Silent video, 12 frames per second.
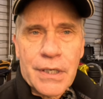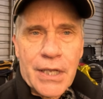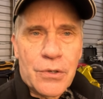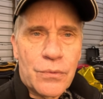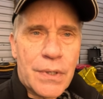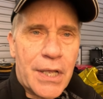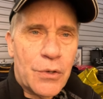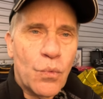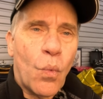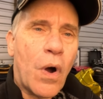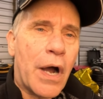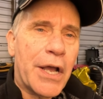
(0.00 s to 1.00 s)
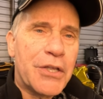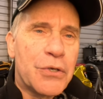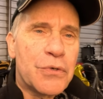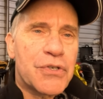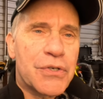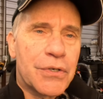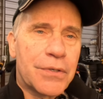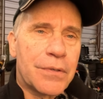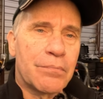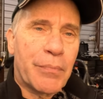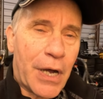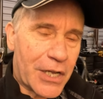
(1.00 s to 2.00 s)
and why you should
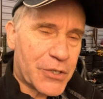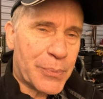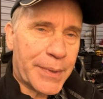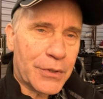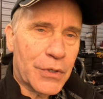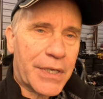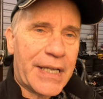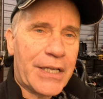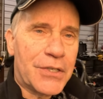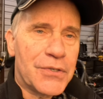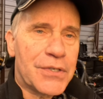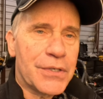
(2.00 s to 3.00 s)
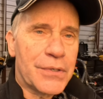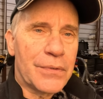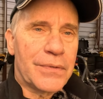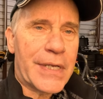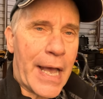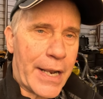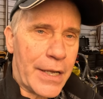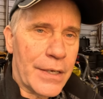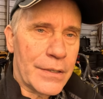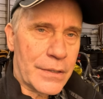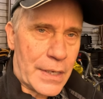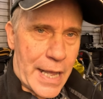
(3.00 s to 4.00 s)
possibly look into
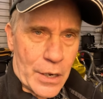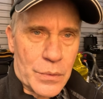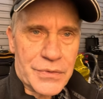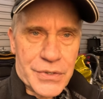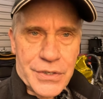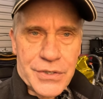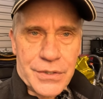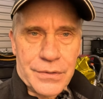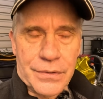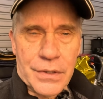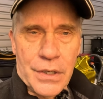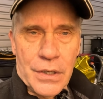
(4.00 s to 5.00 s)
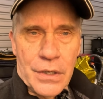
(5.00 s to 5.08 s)
data acquisition